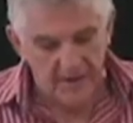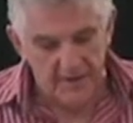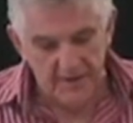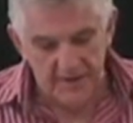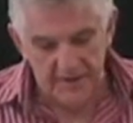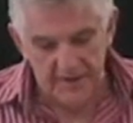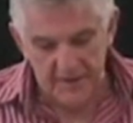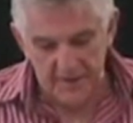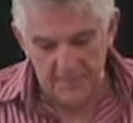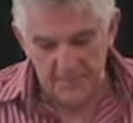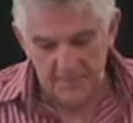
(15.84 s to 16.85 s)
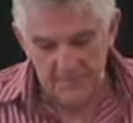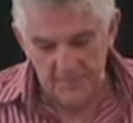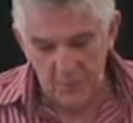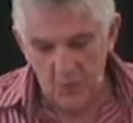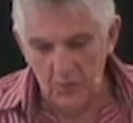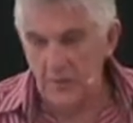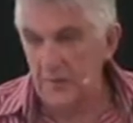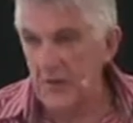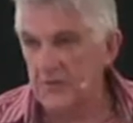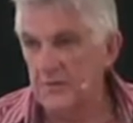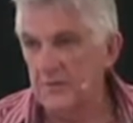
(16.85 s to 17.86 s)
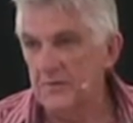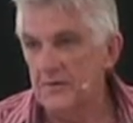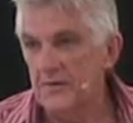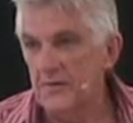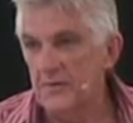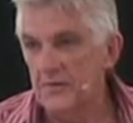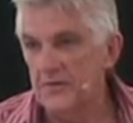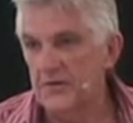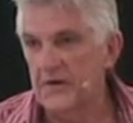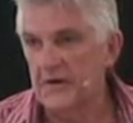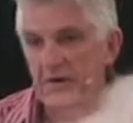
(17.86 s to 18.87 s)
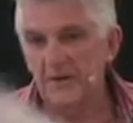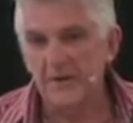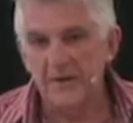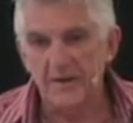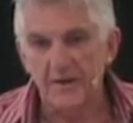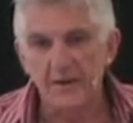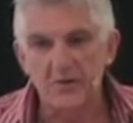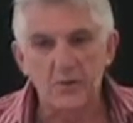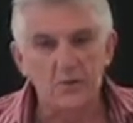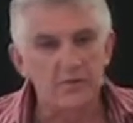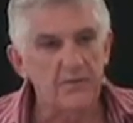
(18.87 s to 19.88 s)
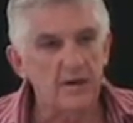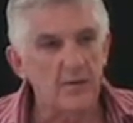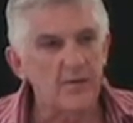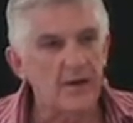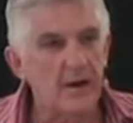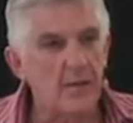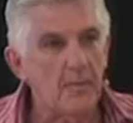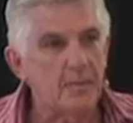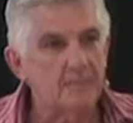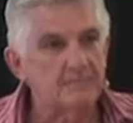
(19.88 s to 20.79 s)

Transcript: there's a movie, most of you have seen it. It's called Forrest Gump.